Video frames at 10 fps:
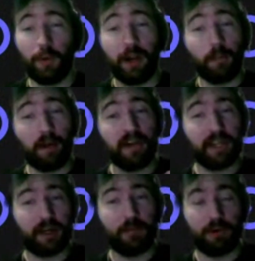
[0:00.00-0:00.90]
We are
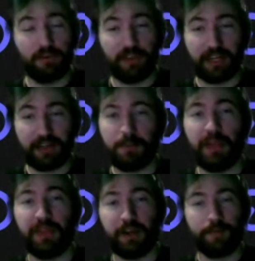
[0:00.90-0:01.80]
buttoning it up over the next
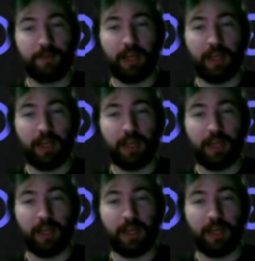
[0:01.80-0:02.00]
month here.